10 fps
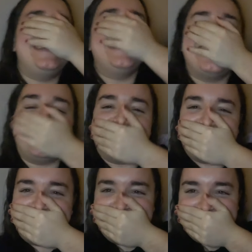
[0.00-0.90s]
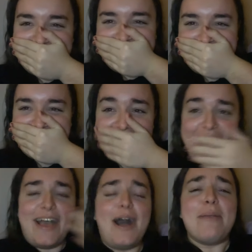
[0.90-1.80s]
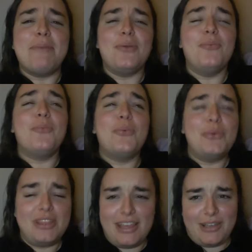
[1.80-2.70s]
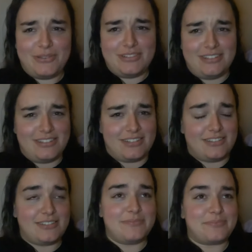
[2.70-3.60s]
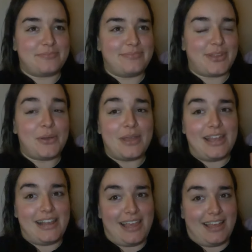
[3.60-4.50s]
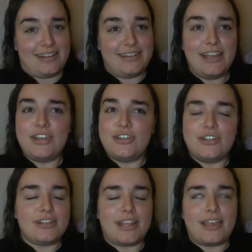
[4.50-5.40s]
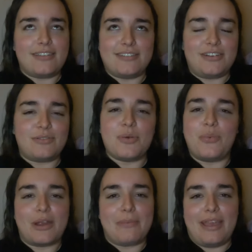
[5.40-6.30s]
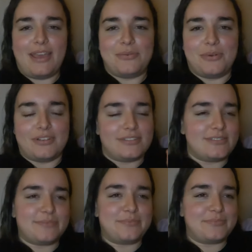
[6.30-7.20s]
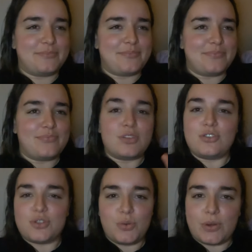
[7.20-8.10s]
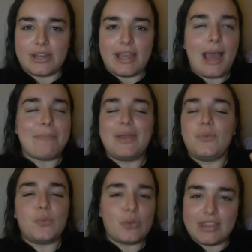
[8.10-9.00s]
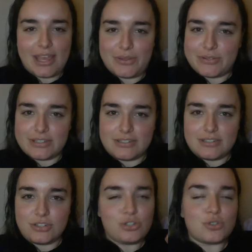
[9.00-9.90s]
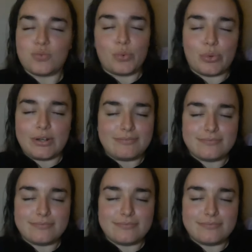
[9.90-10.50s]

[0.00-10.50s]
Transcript: I meant one thousand. Okay, Leanne, like, I don't know where my head was. Don't worry, I meant one thousand. Just one.